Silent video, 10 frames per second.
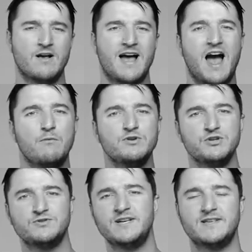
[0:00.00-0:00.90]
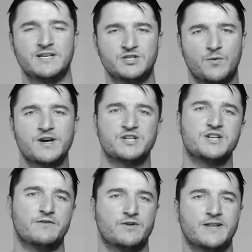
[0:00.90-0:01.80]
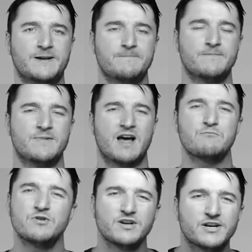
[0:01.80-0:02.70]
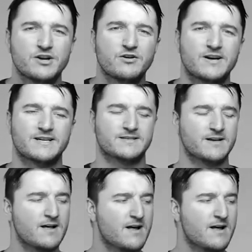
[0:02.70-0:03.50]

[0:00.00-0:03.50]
How would you see the situation differently? I'm really curious.